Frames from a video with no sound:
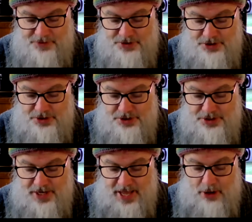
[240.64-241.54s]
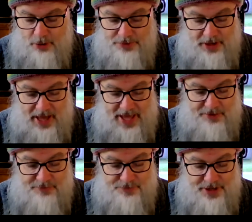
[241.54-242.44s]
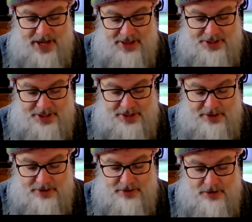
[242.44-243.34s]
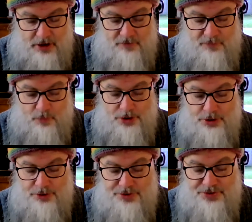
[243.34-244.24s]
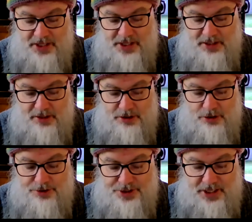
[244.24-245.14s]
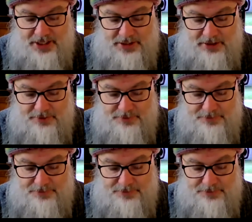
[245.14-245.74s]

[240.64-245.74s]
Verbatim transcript: emphasis is now on the lack of reality of what you think you think.